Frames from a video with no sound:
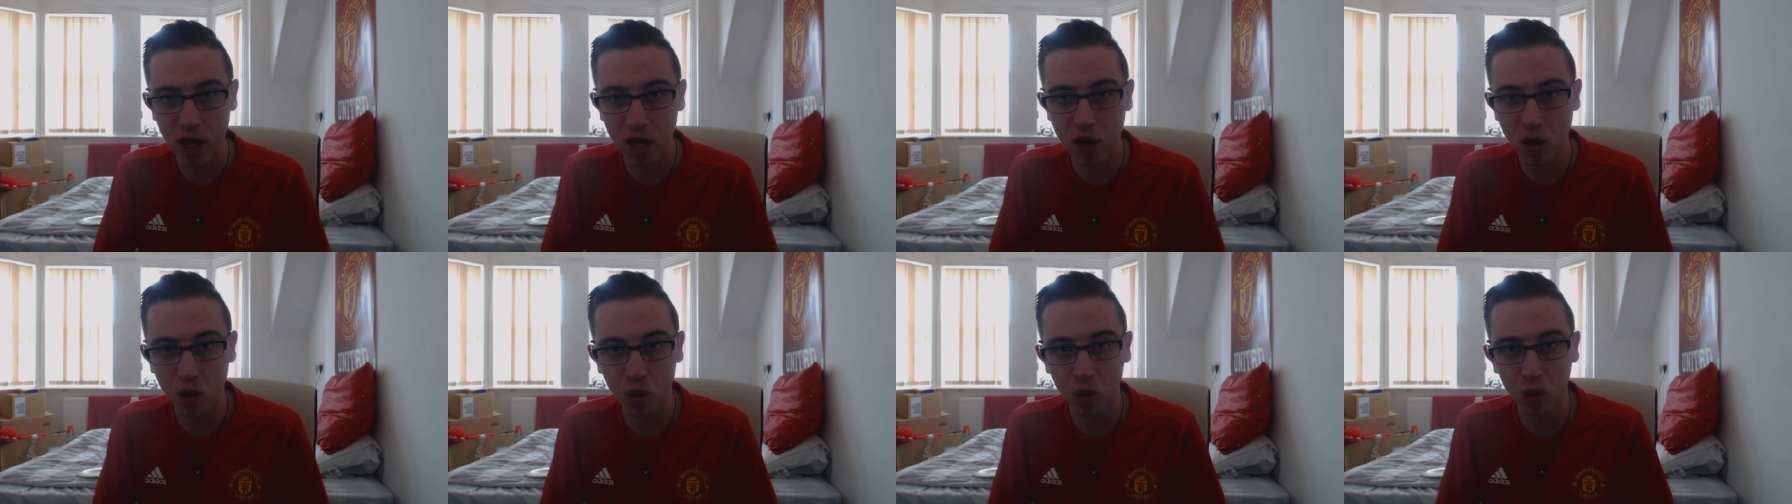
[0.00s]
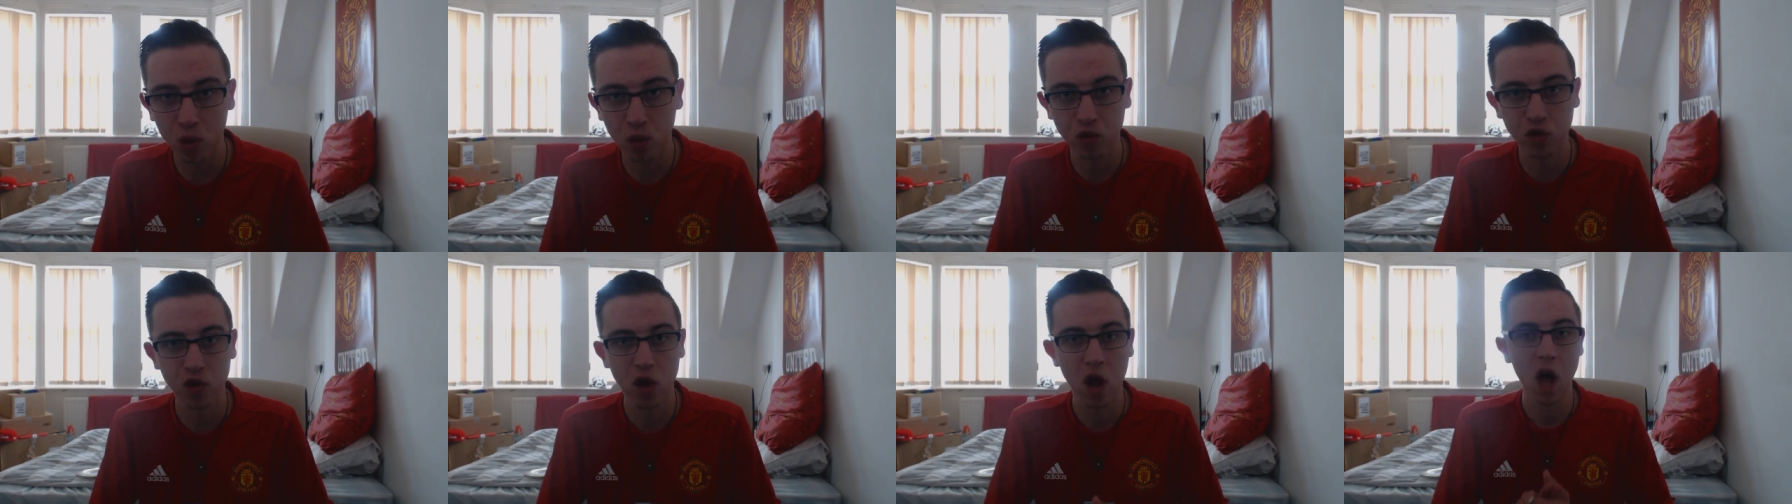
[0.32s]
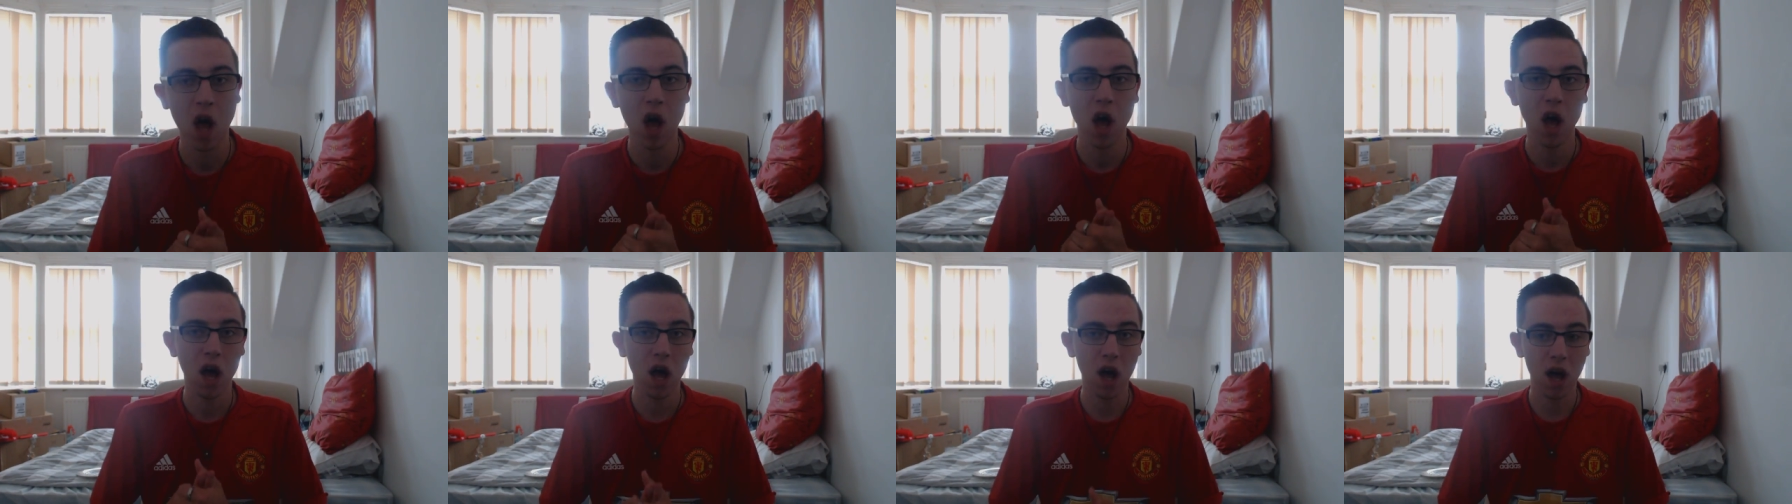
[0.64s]
goals,
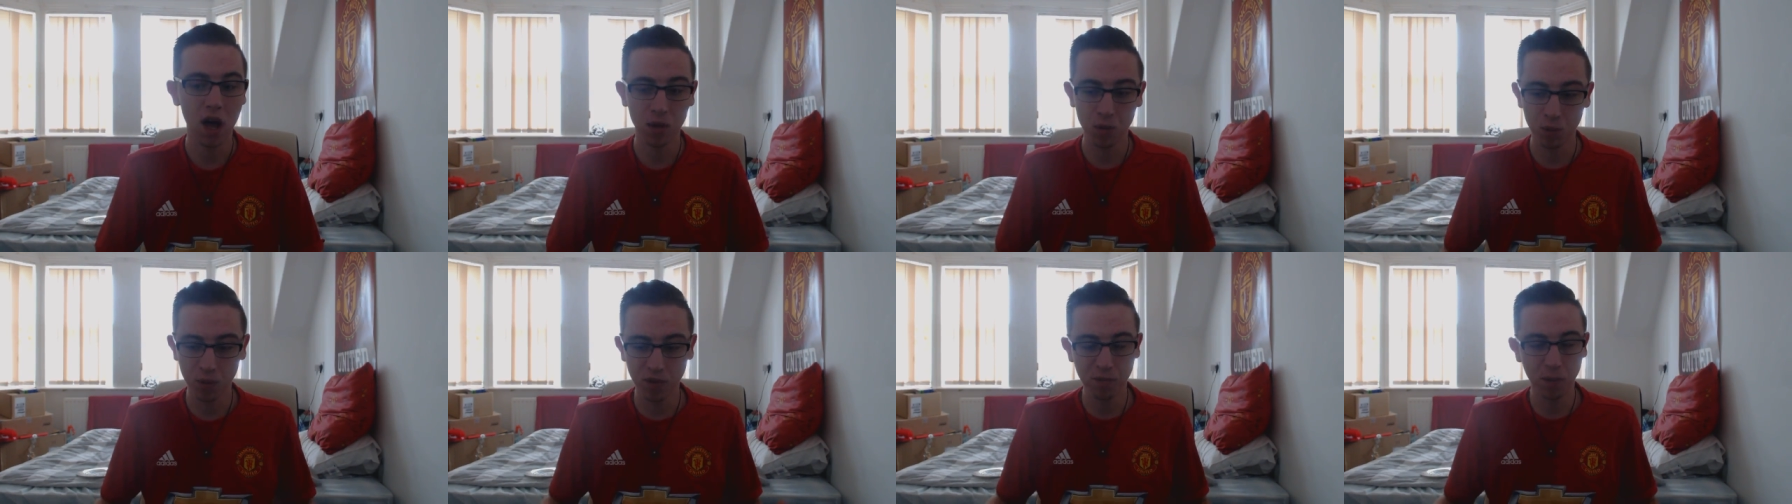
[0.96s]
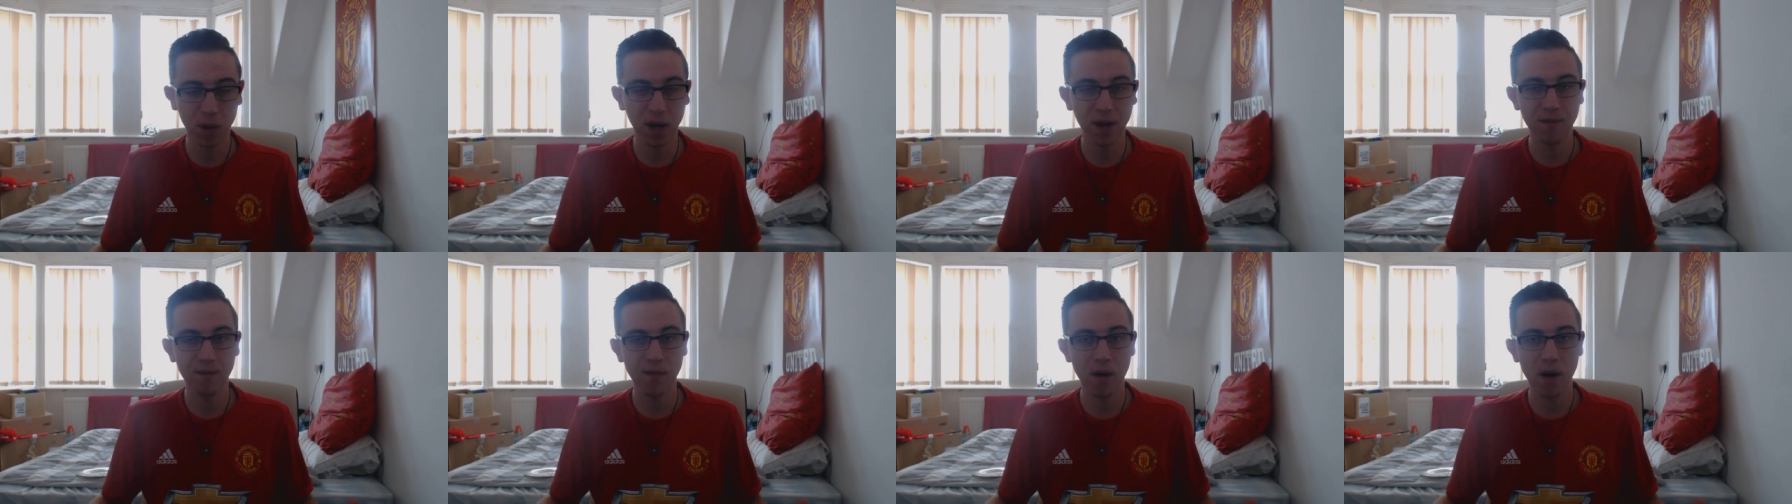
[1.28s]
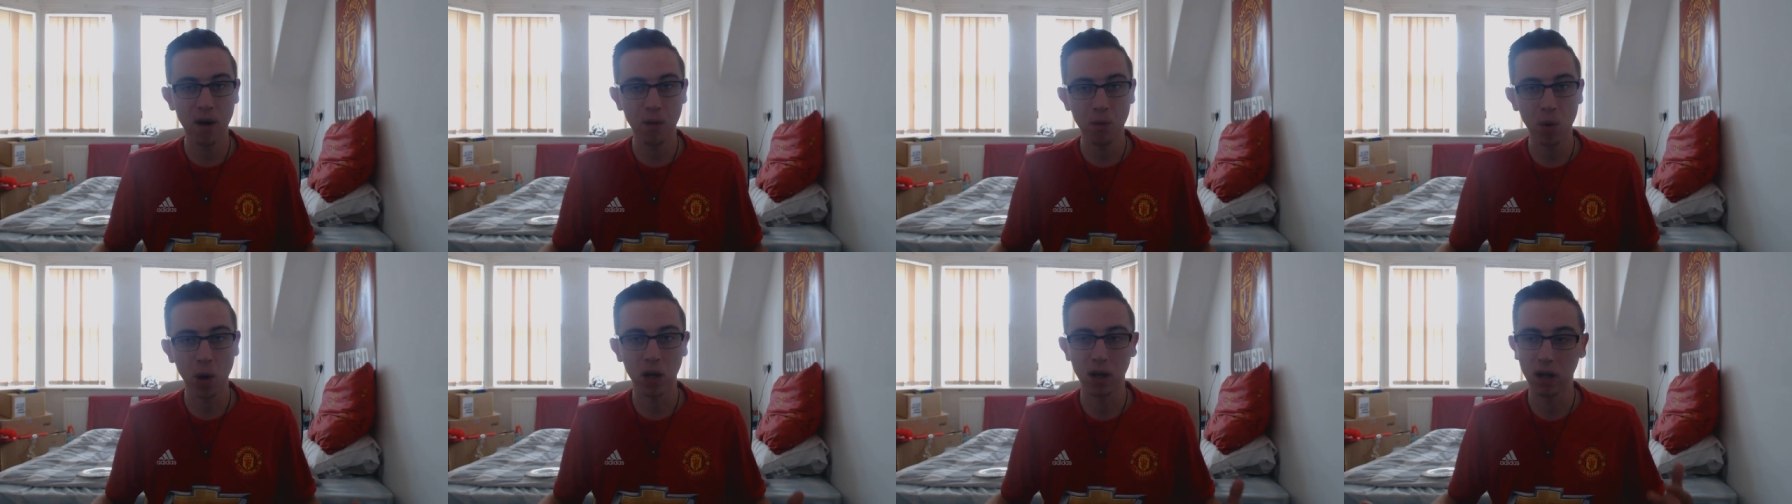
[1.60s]
and we've played
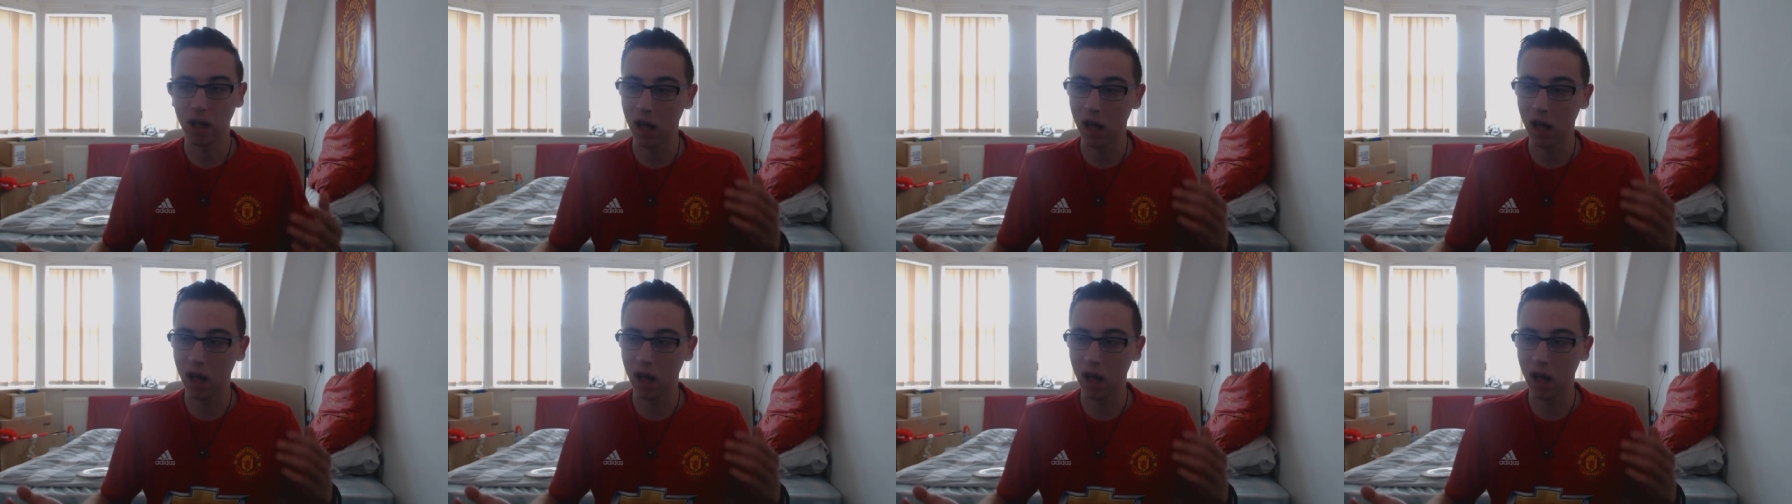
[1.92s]
very well.